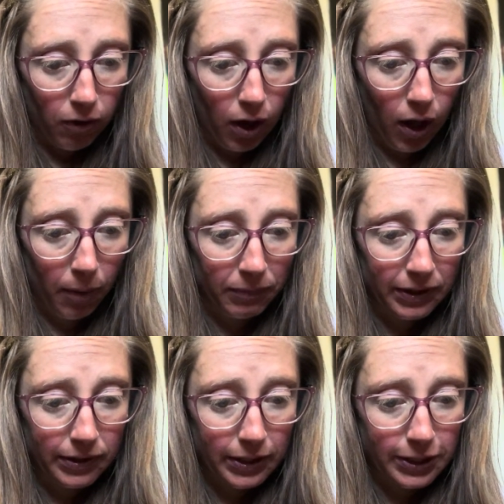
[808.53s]

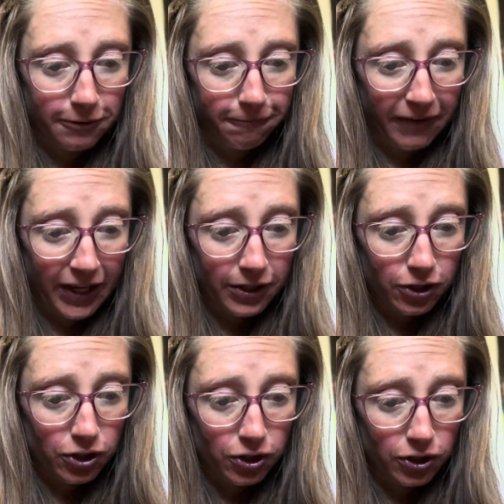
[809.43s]
This is
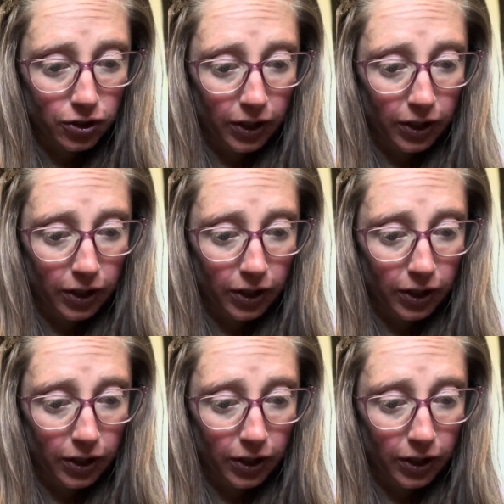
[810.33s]
Finch